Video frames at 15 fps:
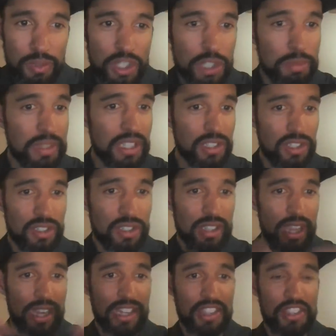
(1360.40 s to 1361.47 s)
Which
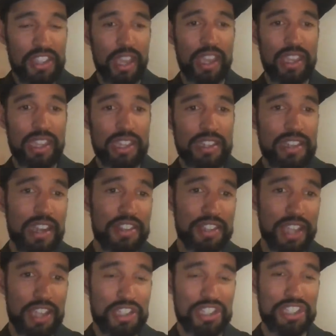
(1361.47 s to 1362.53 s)
means anything I eat,
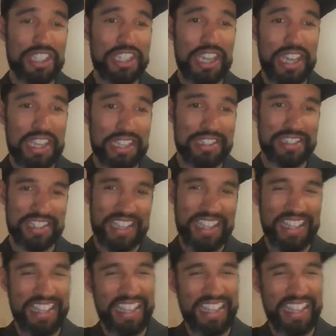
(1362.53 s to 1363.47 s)
anything I see, I eat.